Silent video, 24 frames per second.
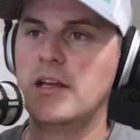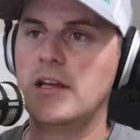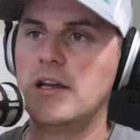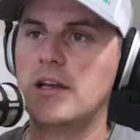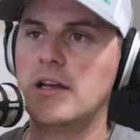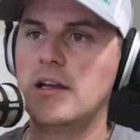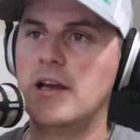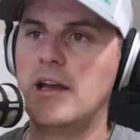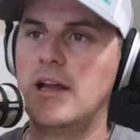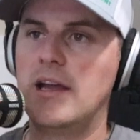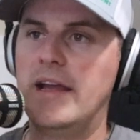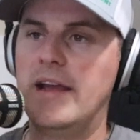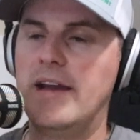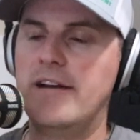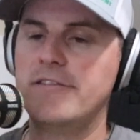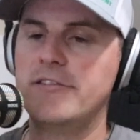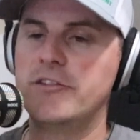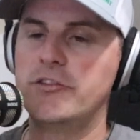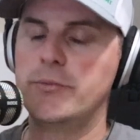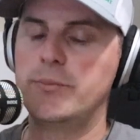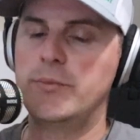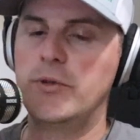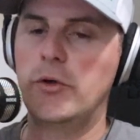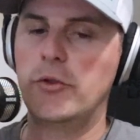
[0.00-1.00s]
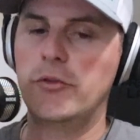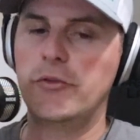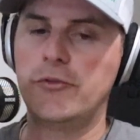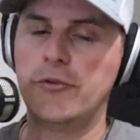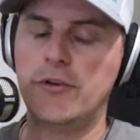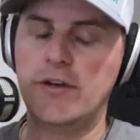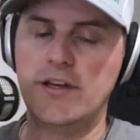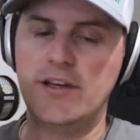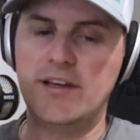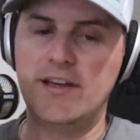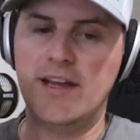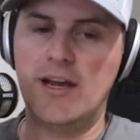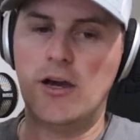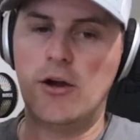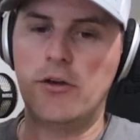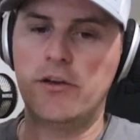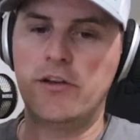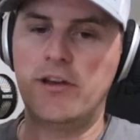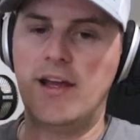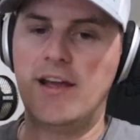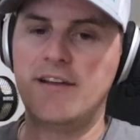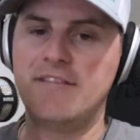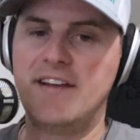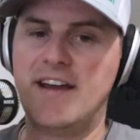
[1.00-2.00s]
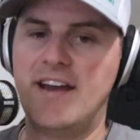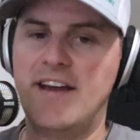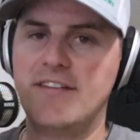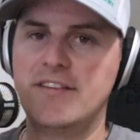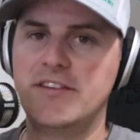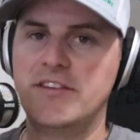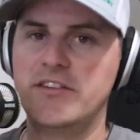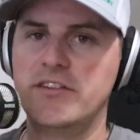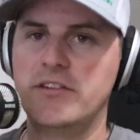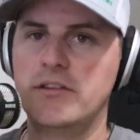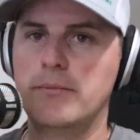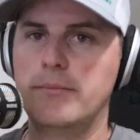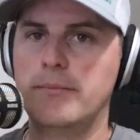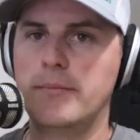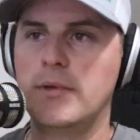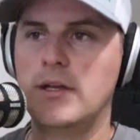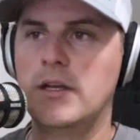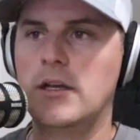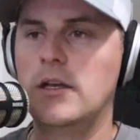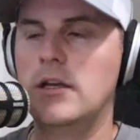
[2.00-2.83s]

I have some notes written down. I've had some